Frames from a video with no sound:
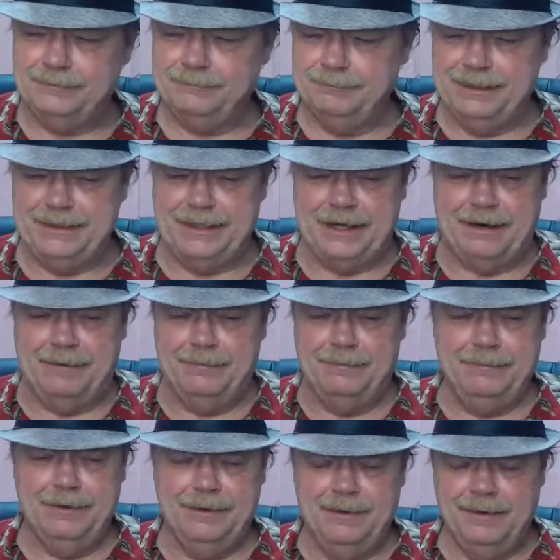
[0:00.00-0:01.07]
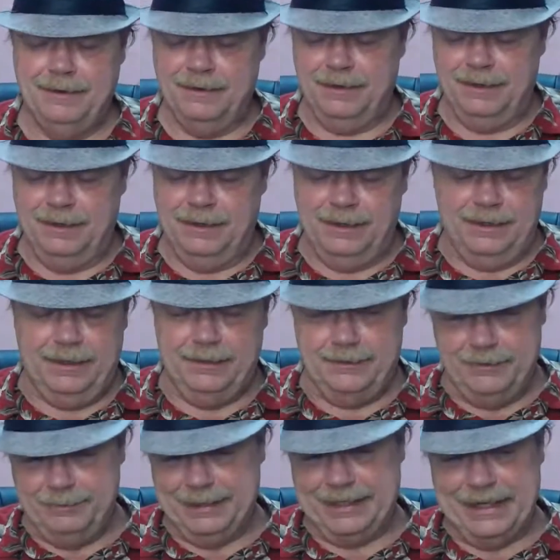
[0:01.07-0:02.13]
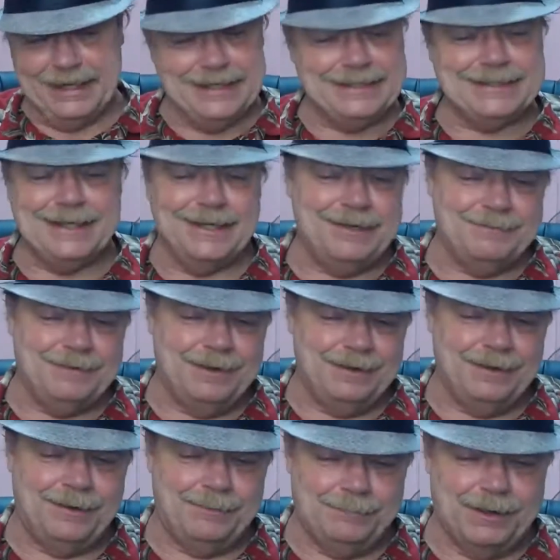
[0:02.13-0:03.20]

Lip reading: Mindanao. And Dumagueti's kind of a